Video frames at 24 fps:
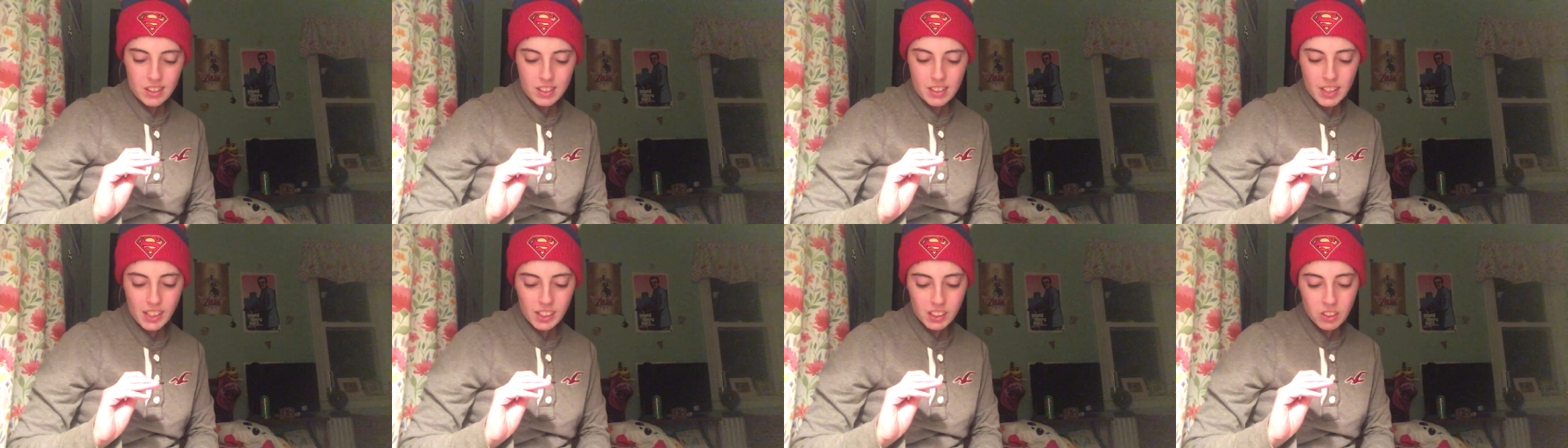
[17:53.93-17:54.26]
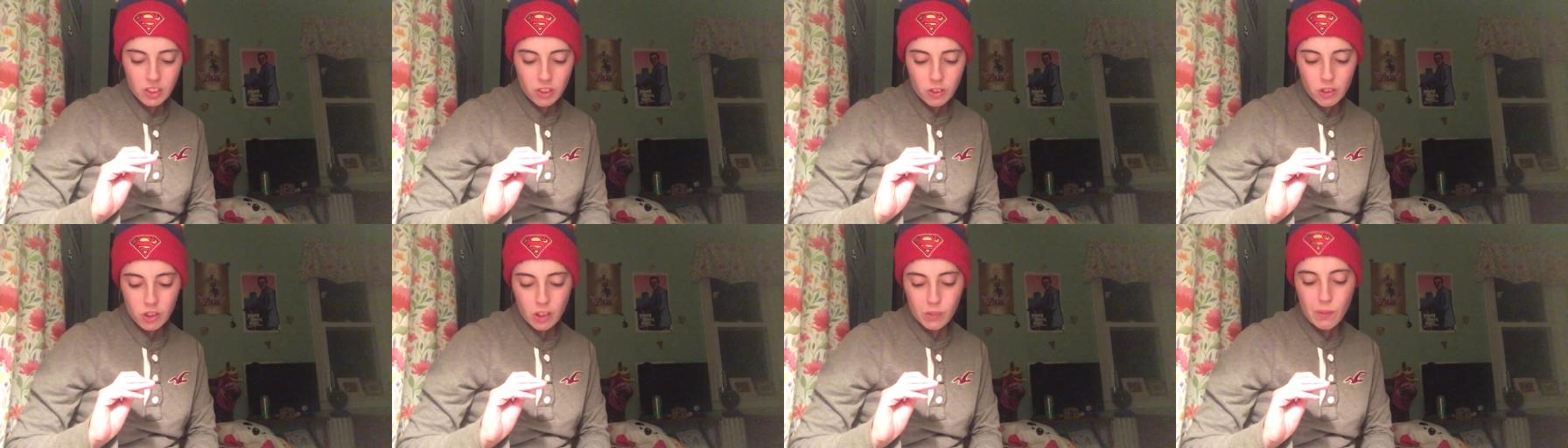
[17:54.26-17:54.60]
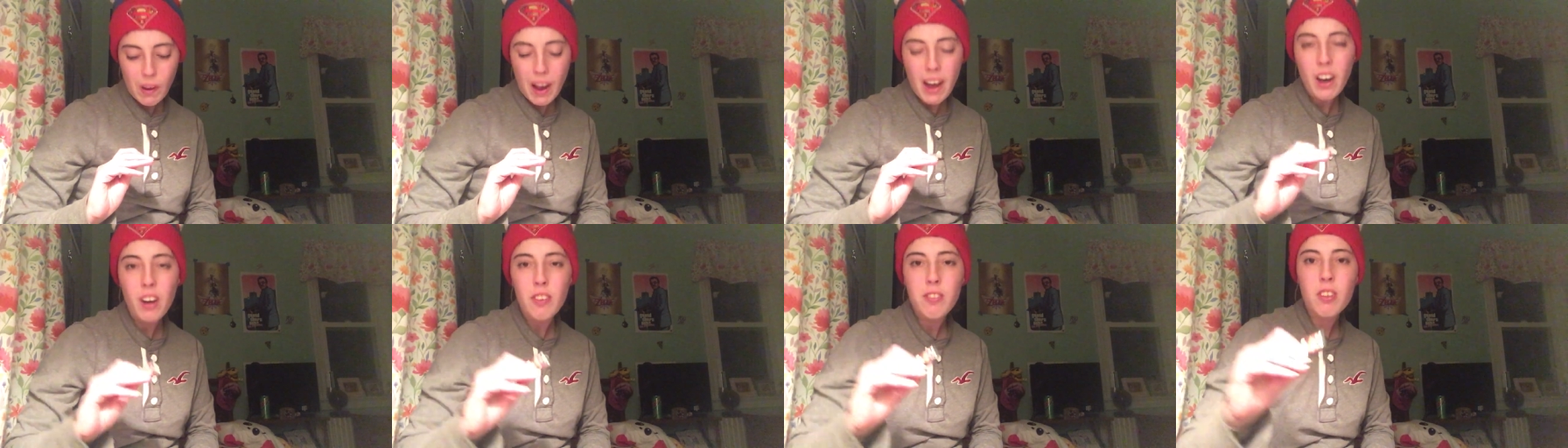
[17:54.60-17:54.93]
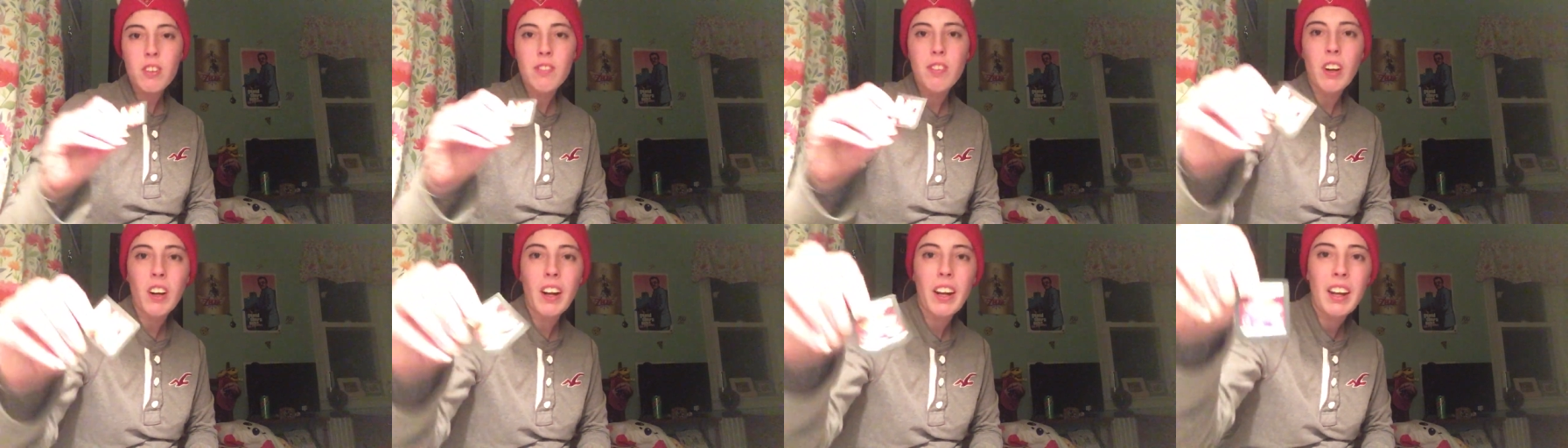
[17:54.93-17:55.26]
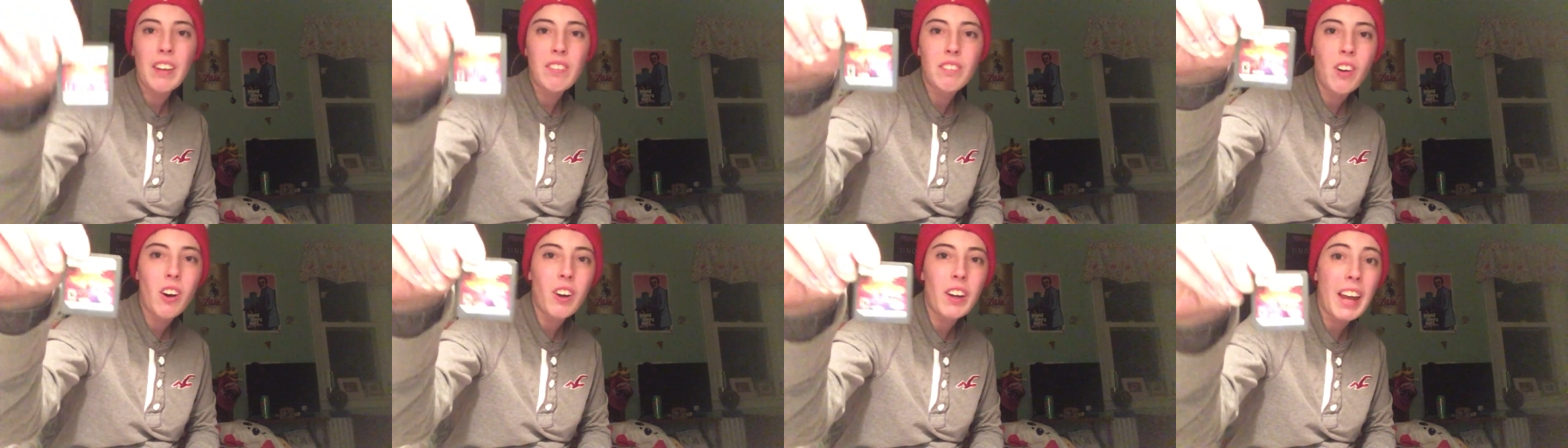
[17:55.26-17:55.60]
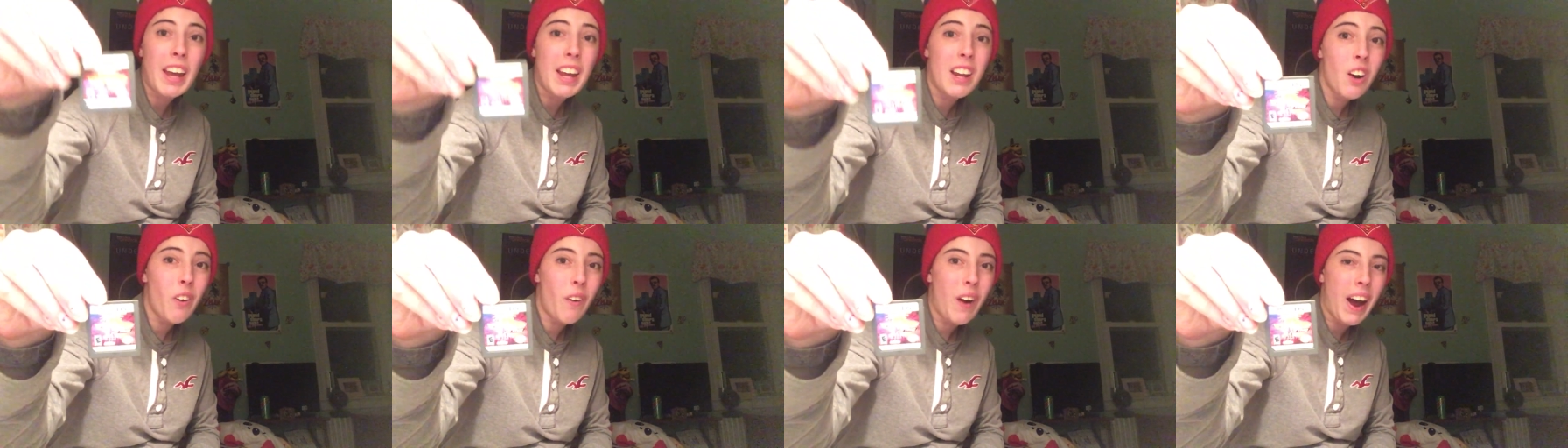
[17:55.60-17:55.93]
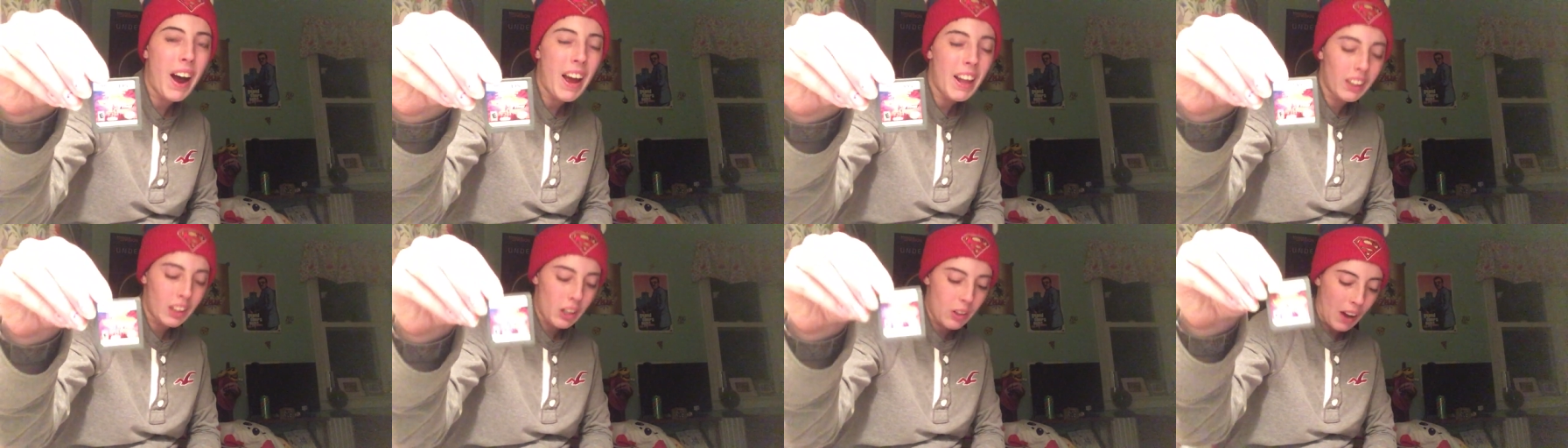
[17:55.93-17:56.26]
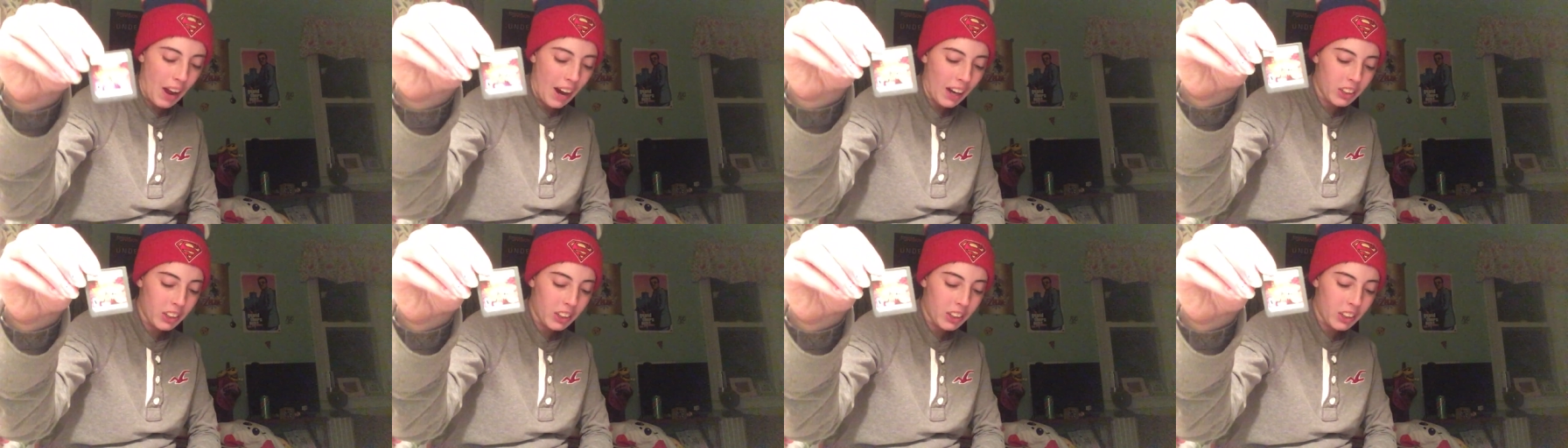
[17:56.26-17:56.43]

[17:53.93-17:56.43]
Nicktoons Battle for Volcano Island.